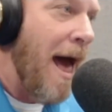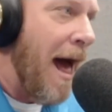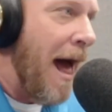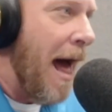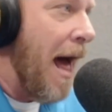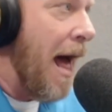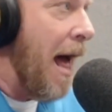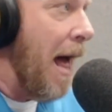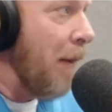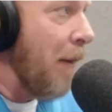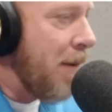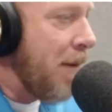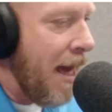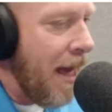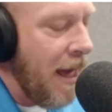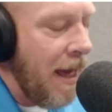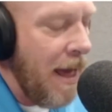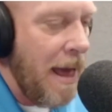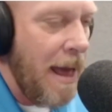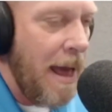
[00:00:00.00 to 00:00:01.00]
I, am
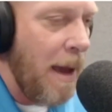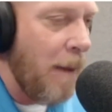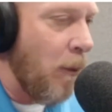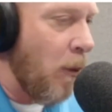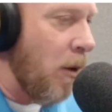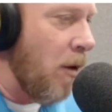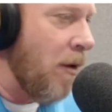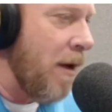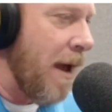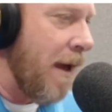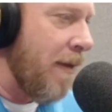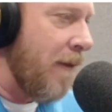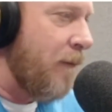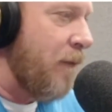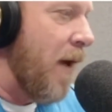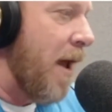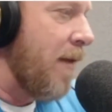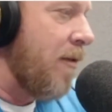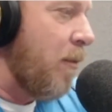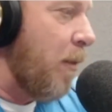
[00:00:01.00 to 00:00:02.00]
I'm, I'm really on the
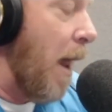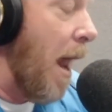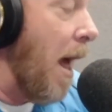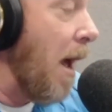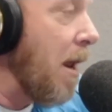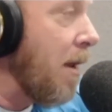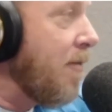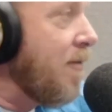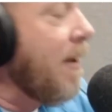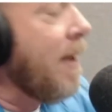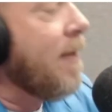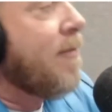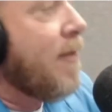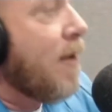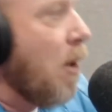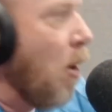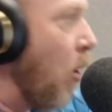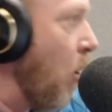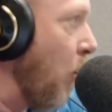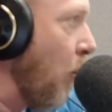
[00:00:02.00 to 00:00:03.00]
fence, but I'm going to say it's the
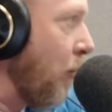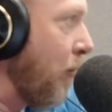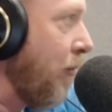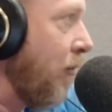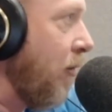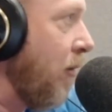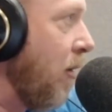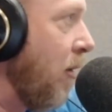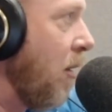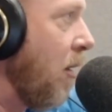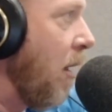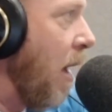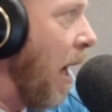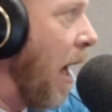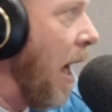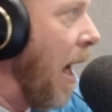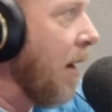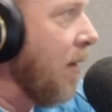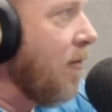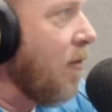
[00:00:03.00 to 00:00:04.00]
Colts,
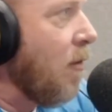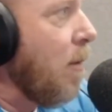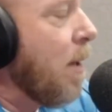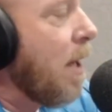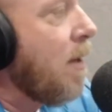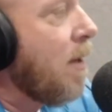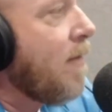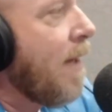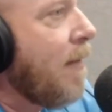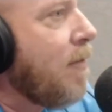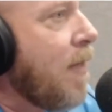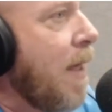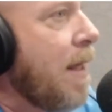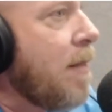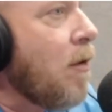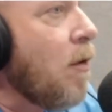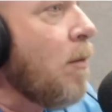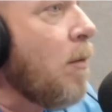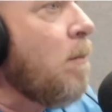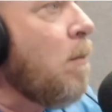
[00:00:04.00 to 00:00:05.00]
honestly, because I
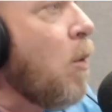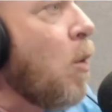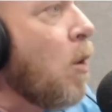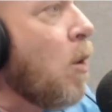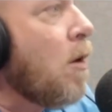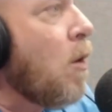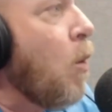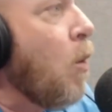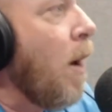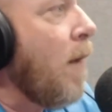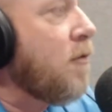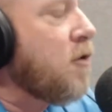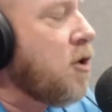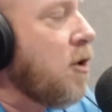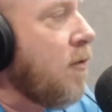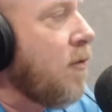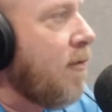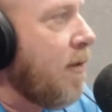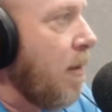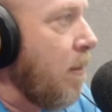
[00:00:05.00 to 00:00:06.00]
think there are more
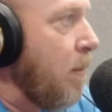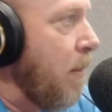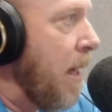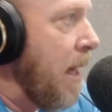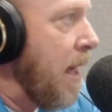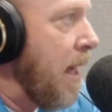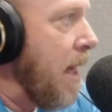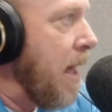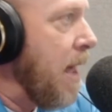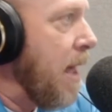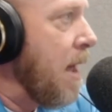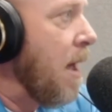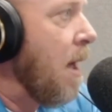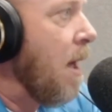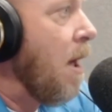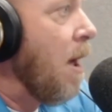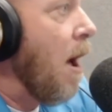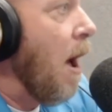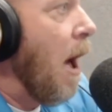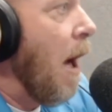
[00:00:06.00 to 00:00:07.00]
questions to me
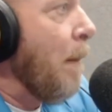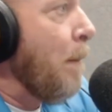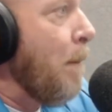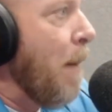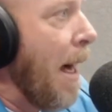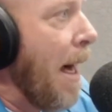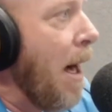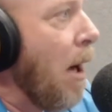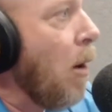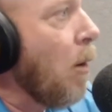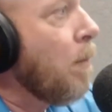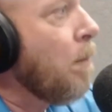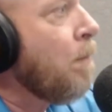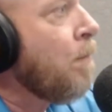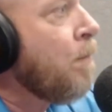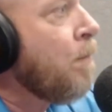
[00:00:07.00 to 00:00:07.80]
about